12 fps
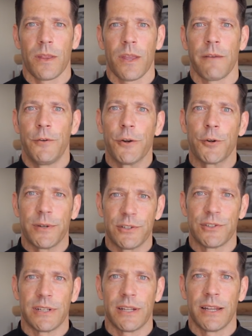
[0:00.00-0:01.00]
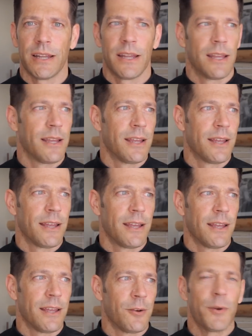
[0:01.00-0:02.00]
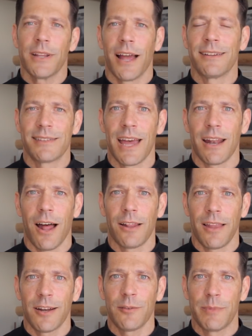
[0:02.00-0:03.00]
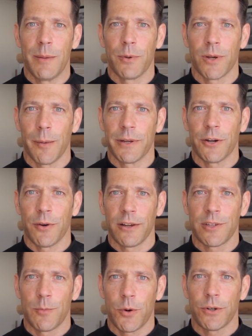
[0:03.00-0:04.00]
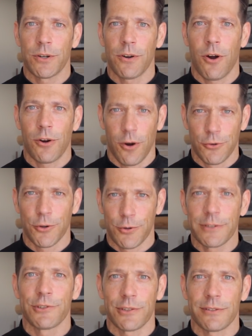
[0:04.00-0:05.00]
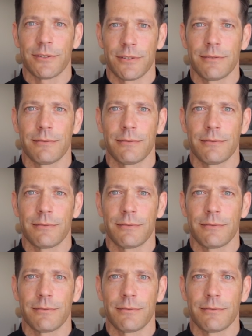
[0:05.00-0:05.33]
If you're a Christian, realize that a lot of people coming across the border are also Christians.